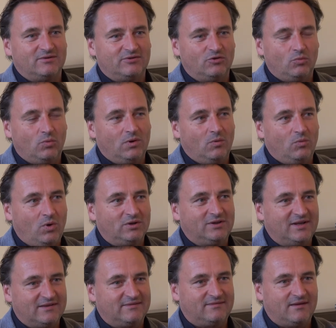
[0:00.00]
So what
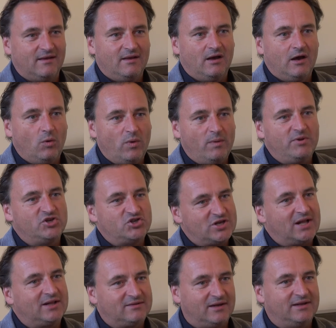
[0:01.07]
does a women's
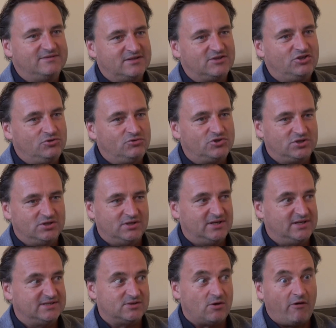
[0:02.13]
shelter institution
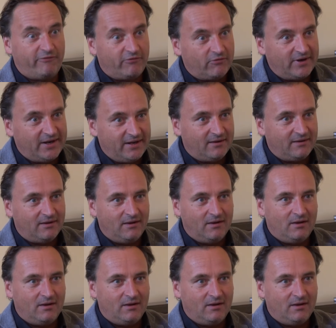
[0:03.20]
is offering?